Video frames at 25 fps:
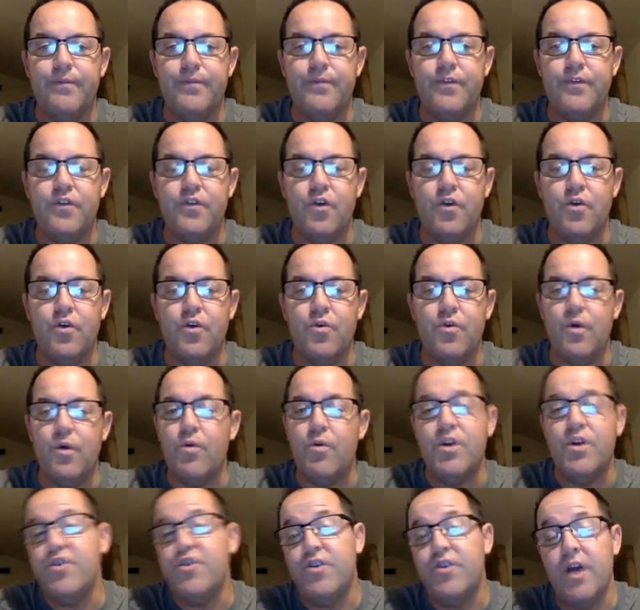so I
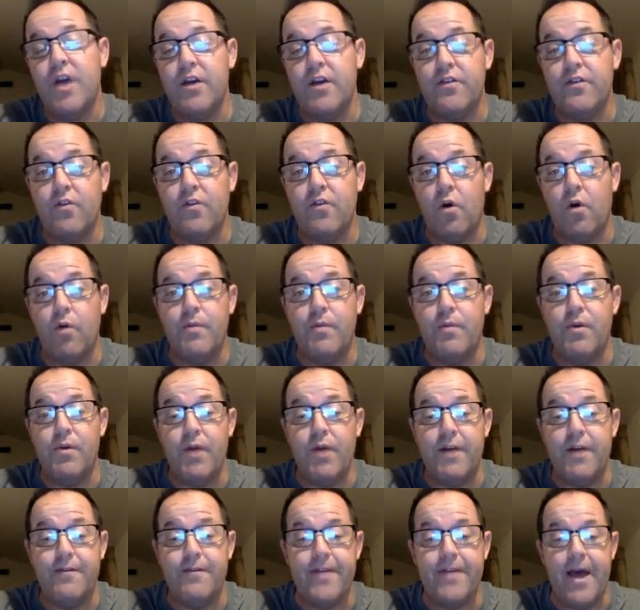wanted you guys all be
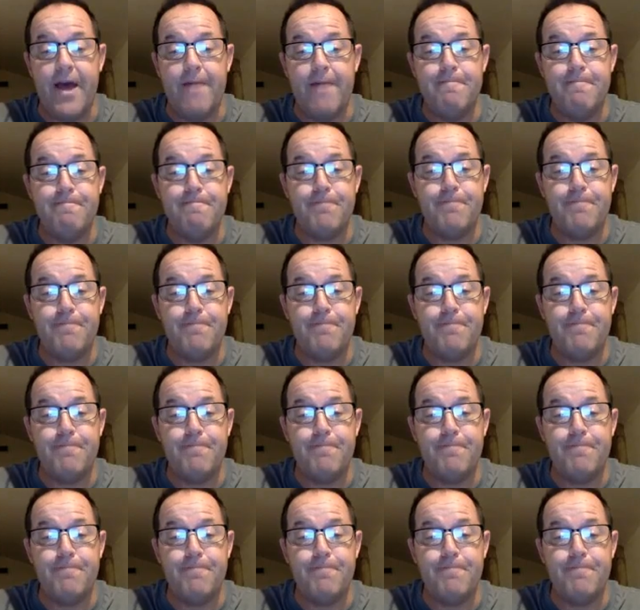ready for that.